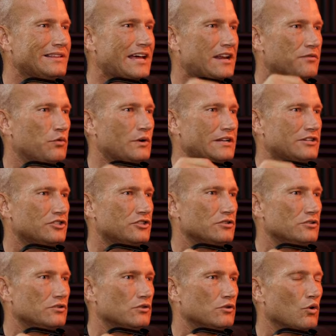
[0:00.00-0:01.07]
that if we,
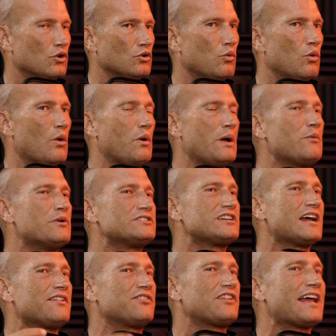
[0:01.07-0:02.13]
well, we would
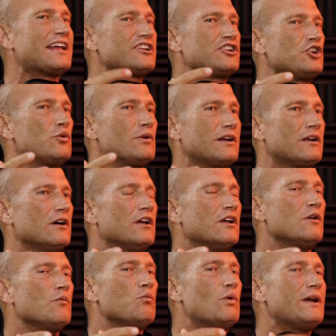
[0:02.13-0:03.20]
say thank you. And
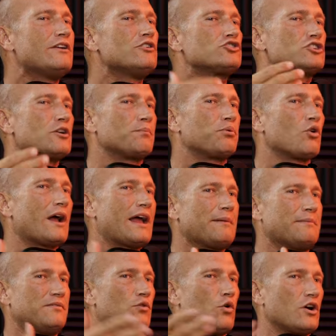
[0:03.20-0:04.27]
we used to pray
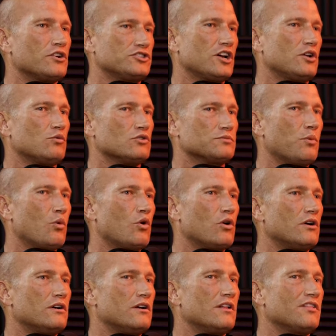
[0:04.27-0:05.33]
before our son was
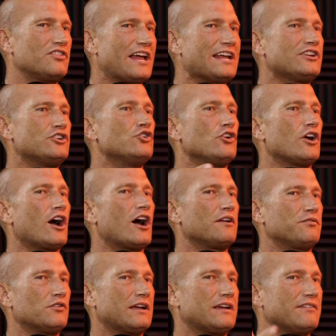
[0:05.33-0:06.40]
born, thank you, God,
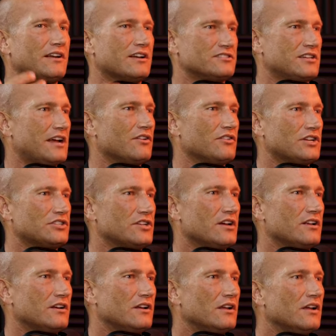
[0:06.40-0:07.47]
for giving us a healthy
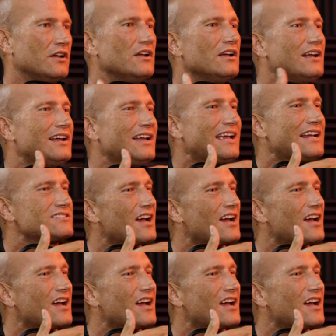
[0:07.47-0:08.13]
son. It's